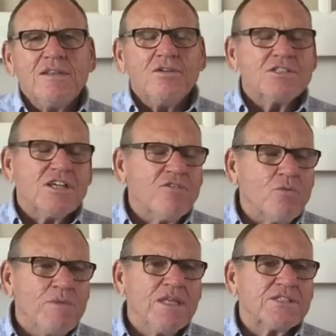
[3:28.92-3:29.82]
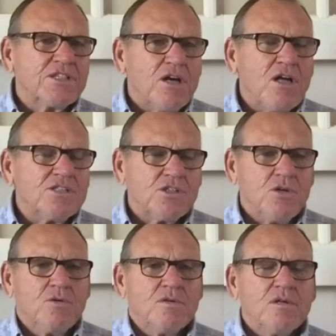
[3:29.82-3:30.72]
There are several myths
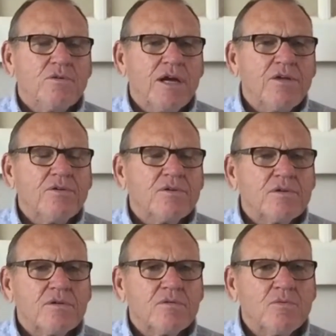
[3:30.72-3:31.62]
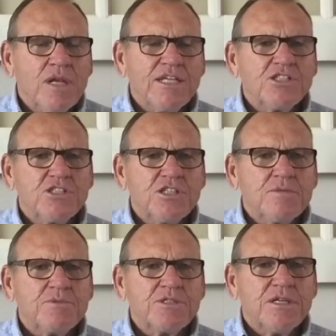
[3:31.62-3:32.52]
also around
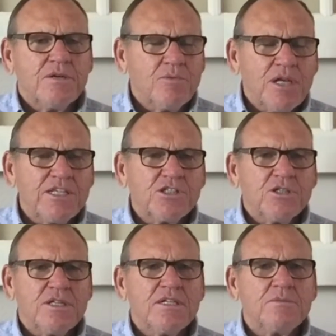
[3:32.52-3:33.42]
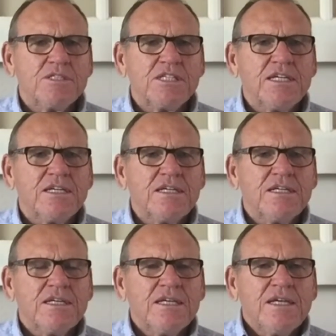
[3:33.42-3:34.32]
relationships and relational intimacy
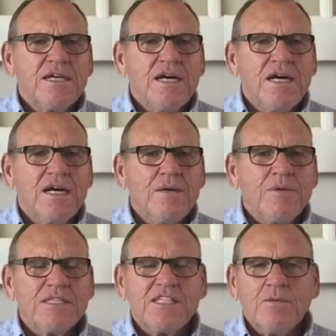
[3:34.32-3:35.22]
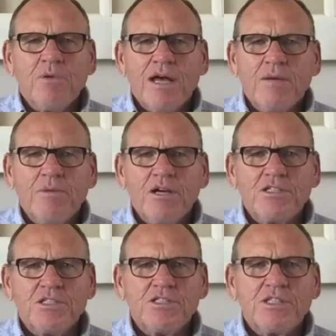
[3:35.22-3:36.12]
as they apply to
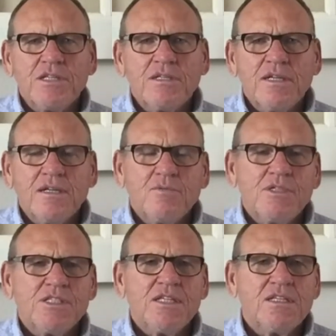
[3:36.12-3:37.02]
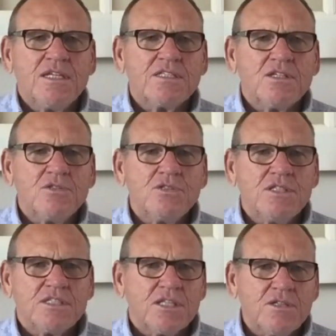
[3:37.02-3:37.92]
marriages, and we see the
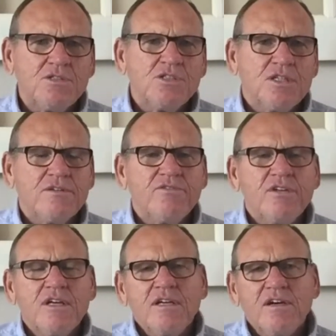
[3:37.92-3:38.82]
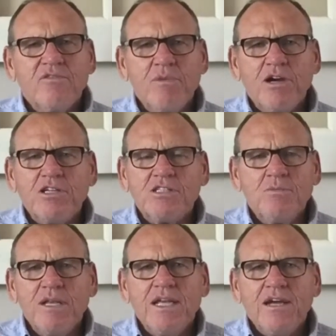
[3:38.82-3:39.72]
disillusion of marriage
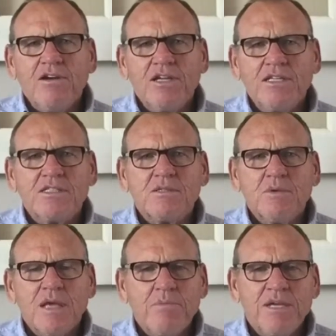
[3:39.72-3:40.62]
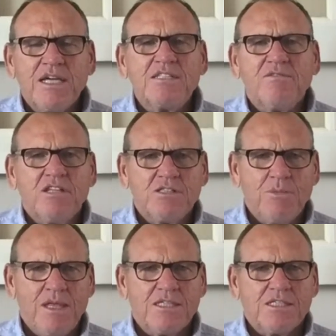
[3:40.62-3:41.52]
in many areas because of
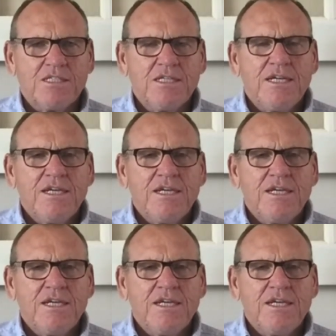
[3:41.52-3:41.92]
these myths,